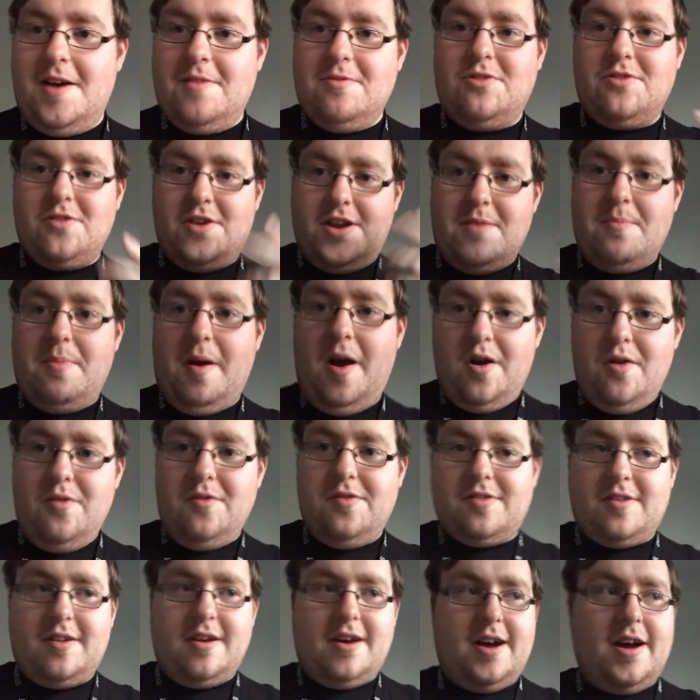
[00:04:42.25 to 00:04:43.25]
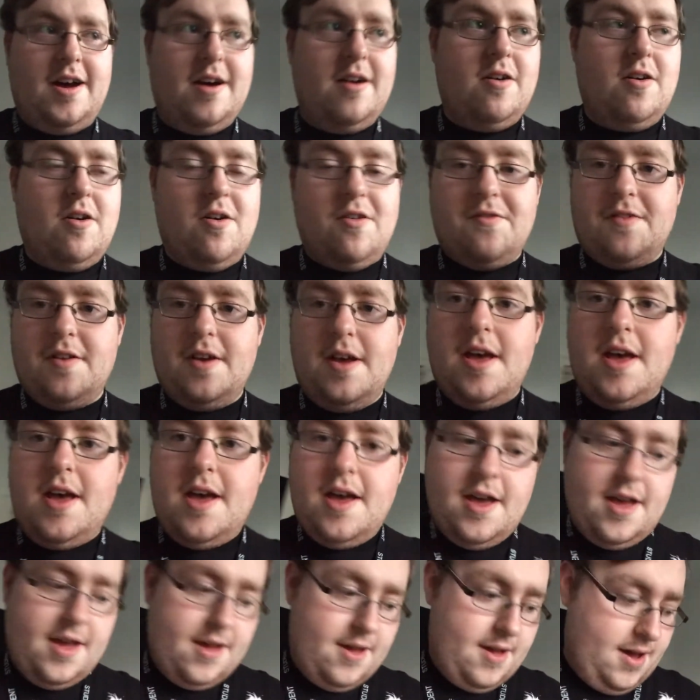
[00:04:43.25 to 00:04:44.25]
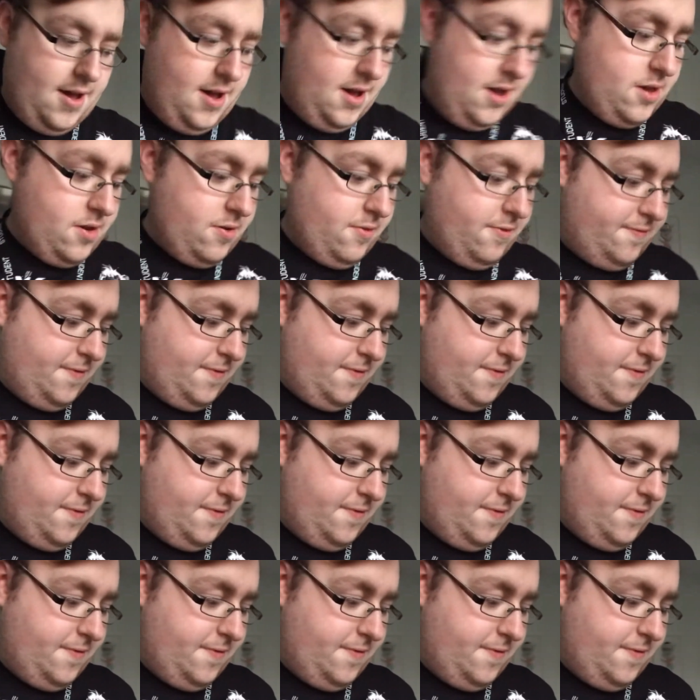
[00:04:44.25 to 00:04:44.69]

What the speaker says: doing a poster of your